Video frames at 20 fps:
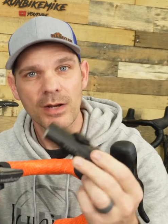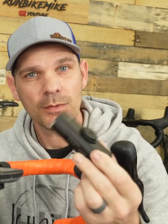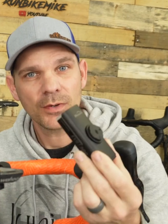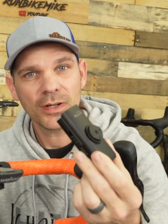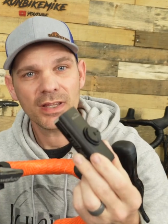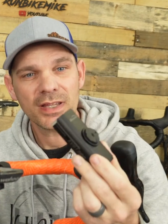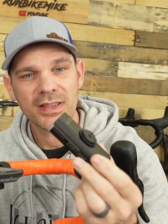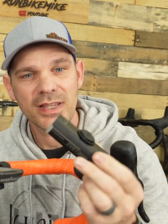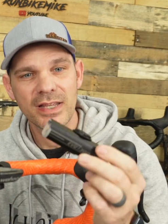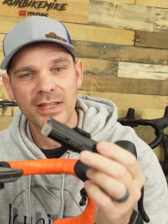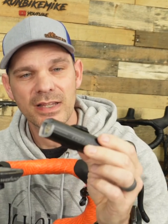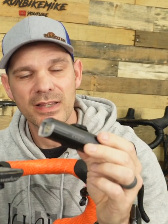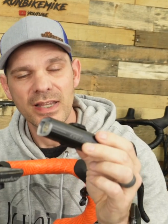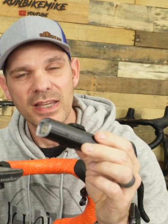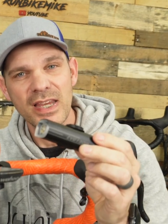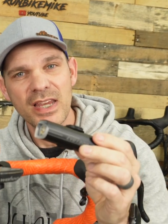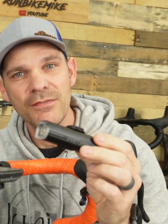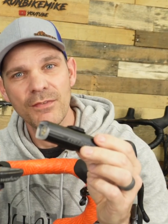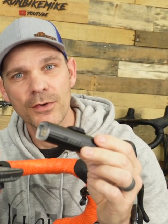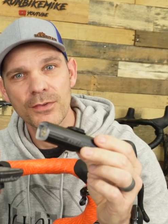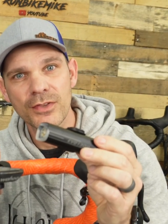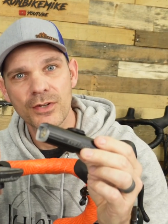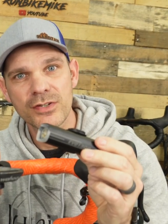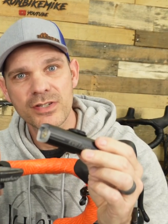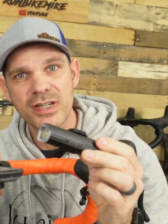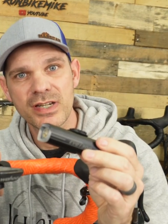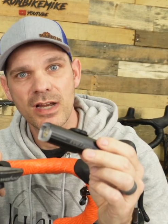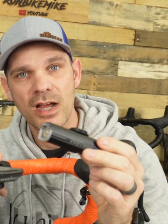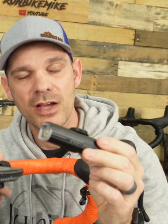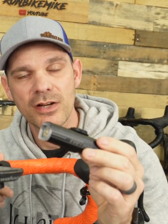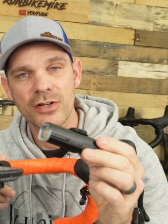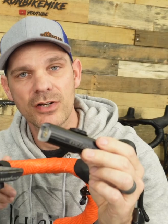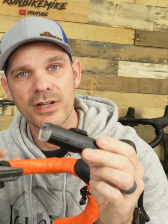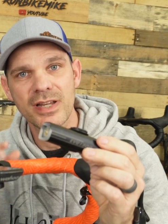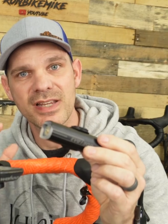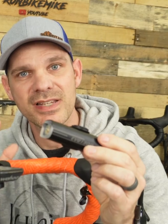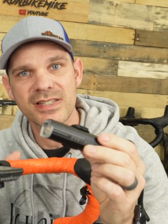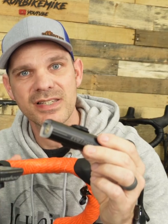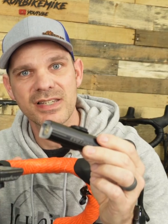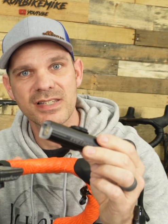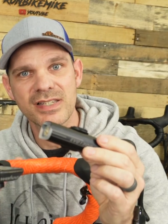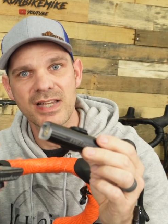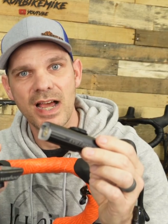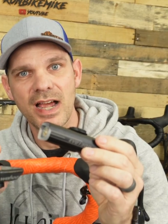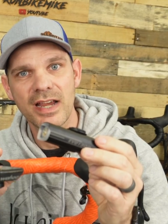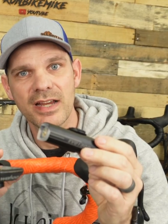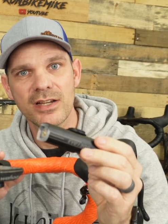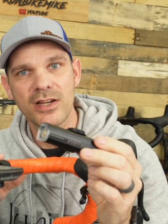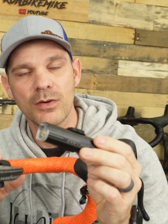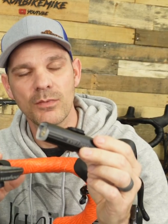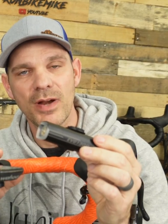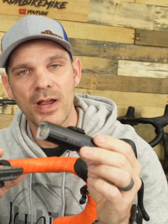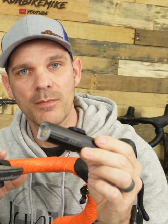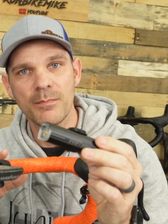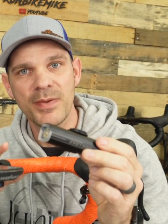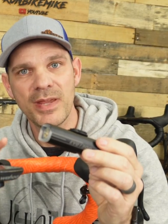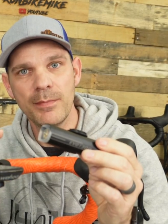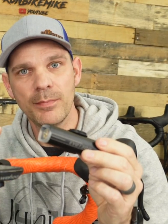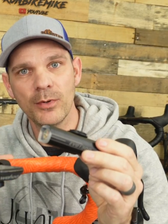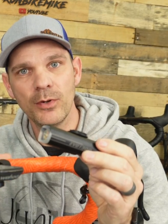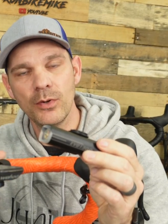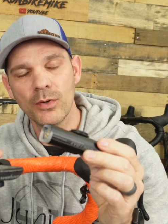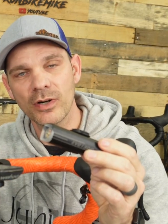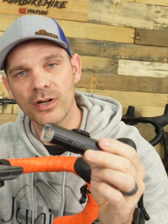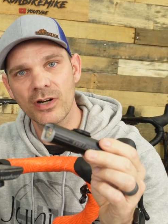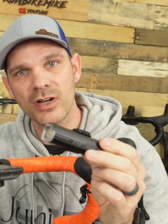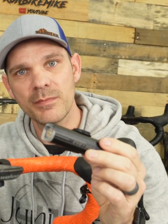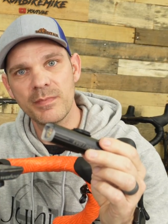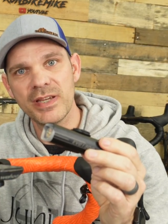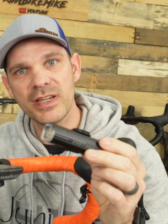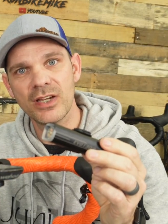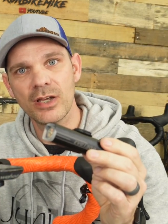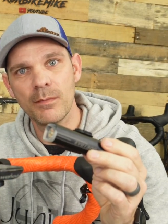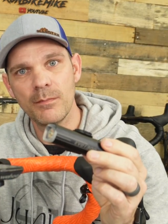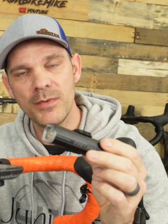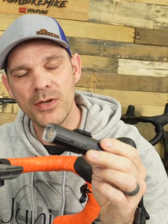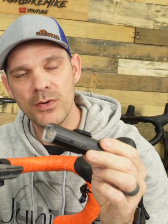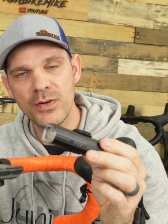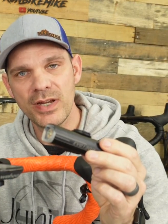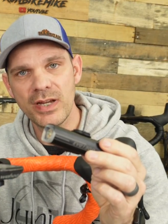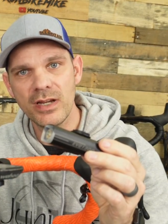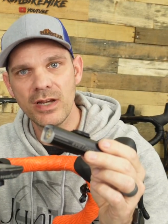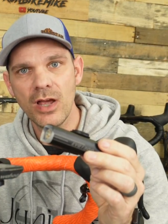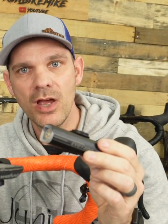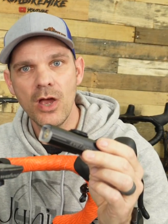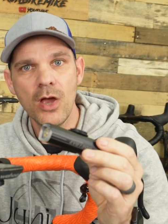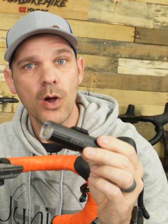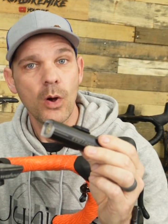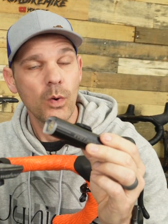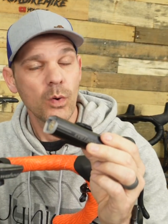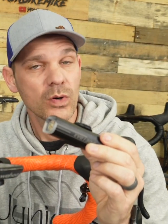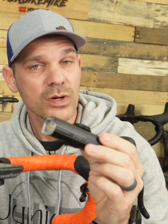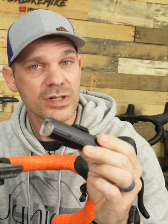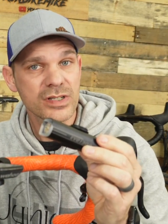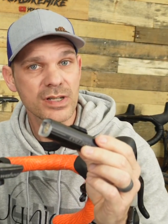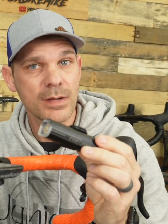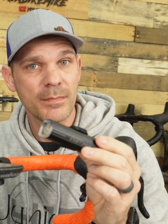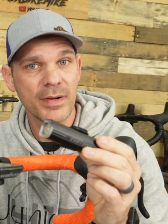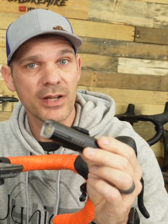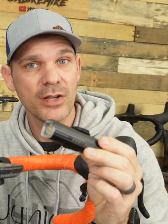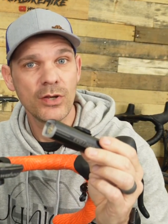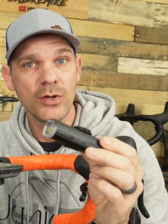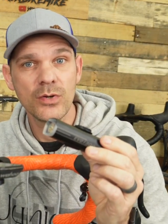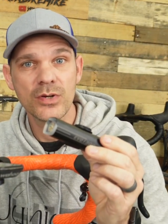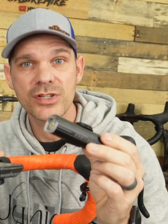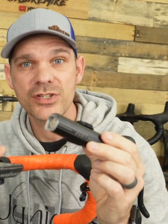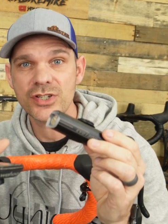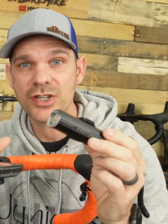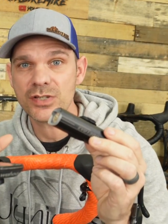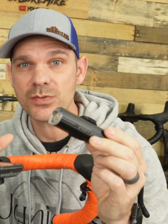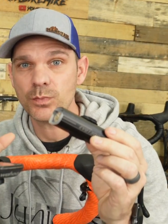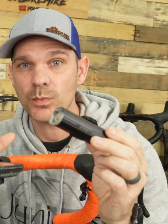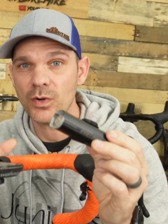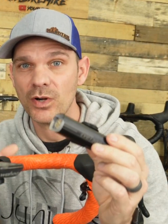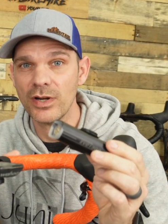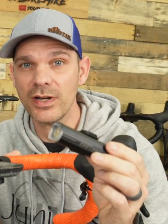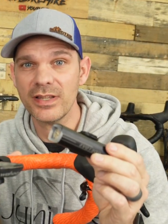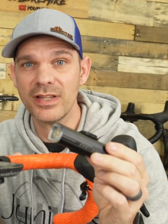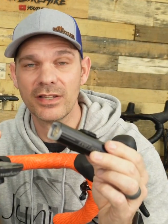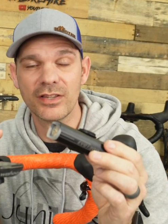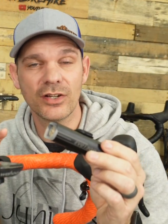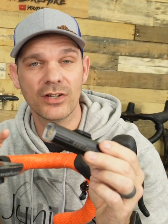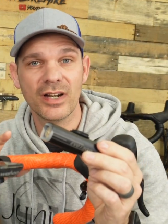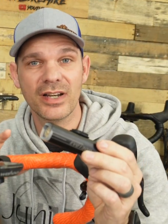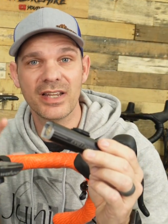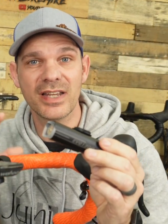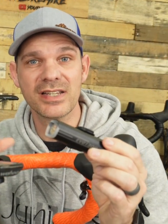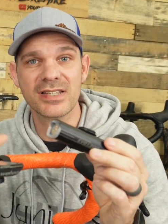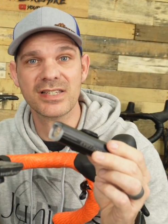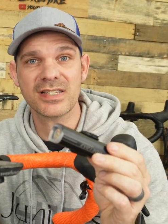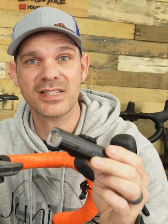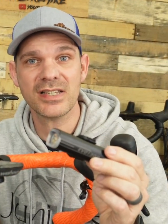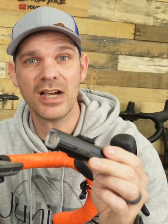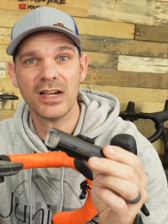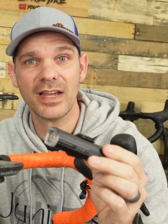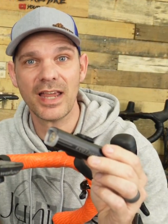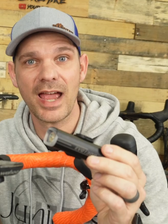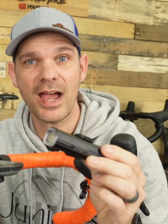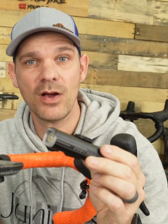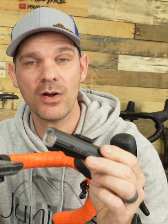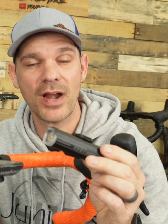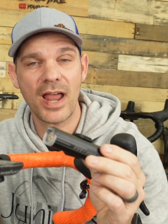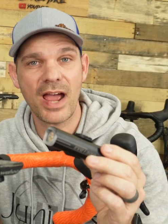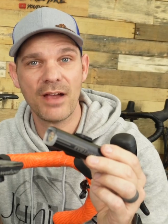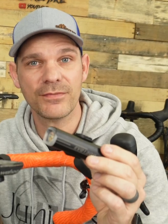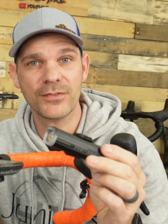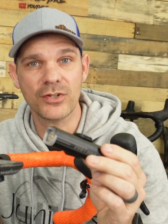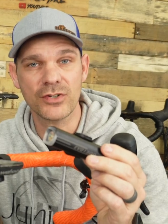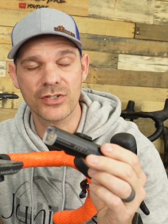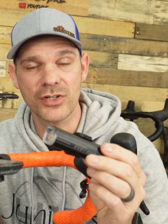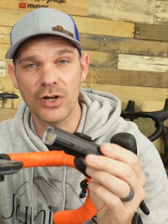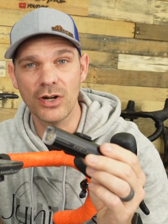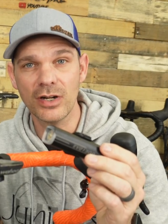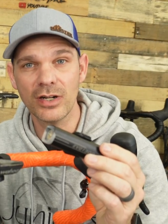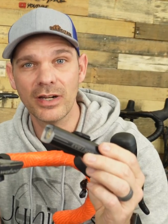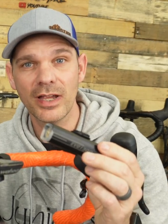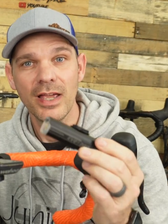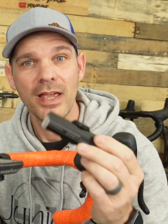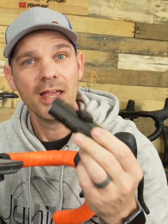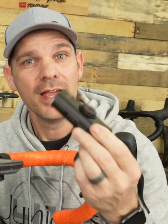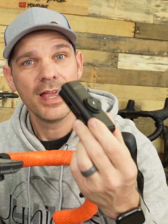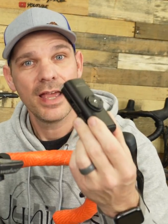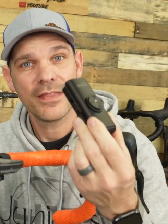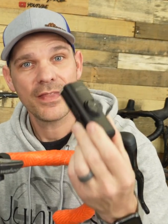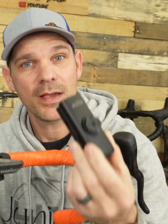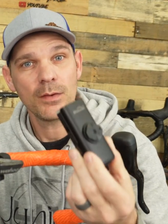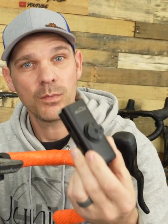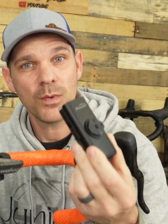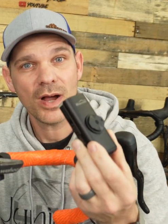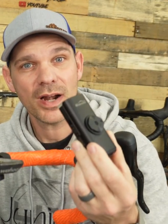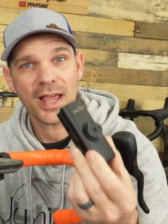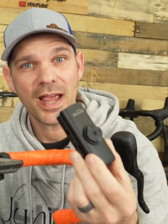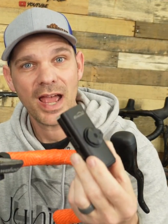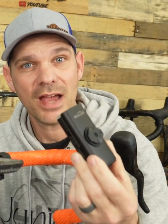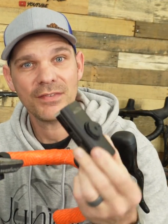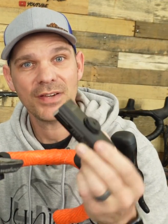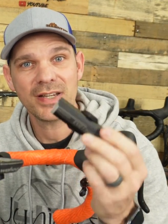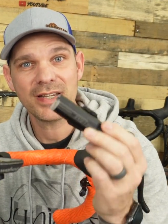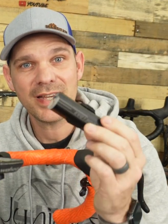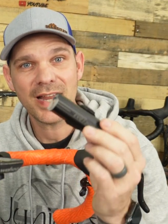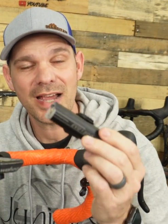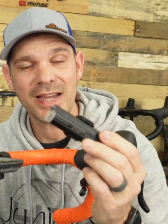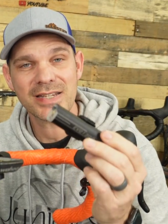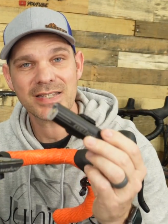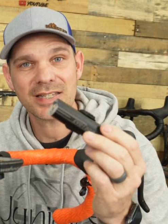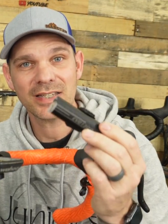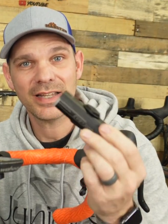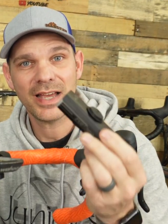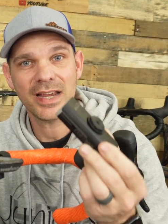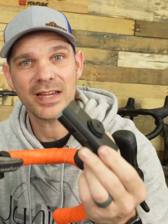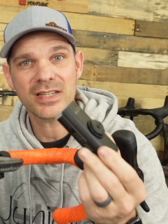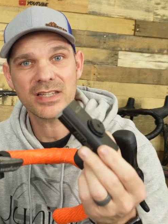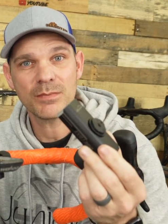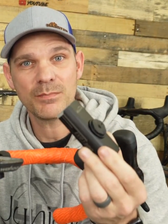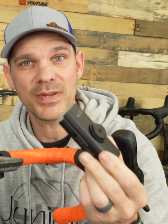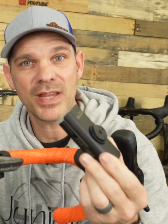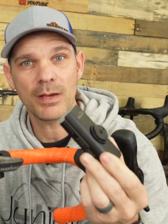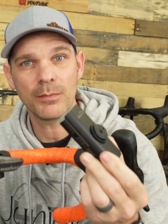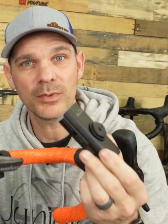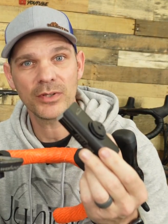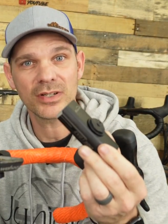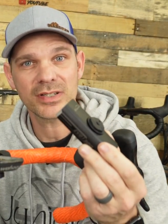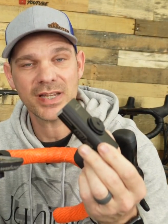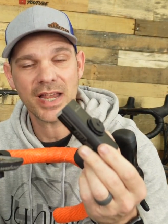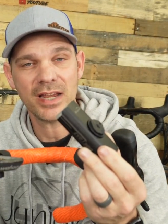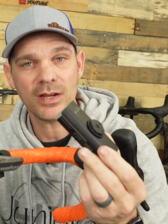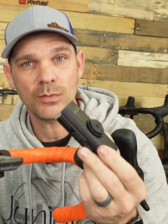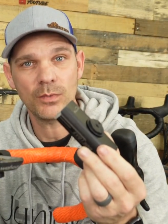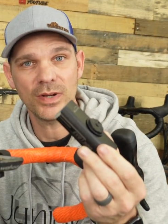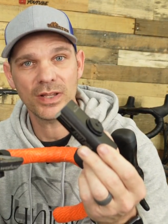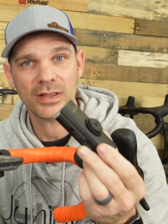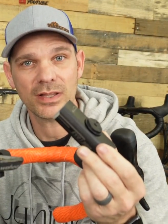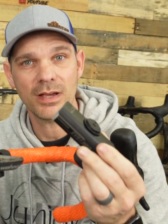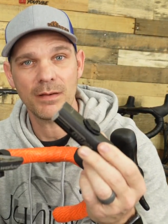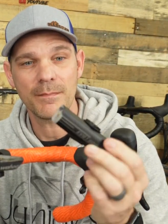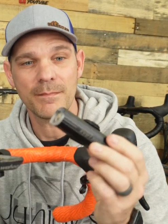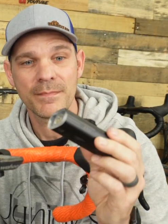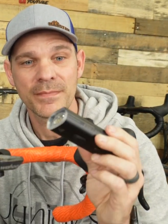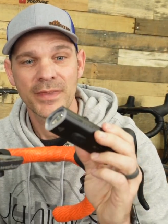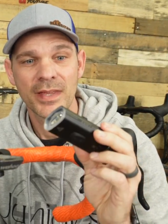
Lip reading: I really think that the EVO1300 is designed around people who are gonna be commuting or somebody who is just worried that they're gonna get stuck out after dark and they wanna have a nice light to be able to take with them.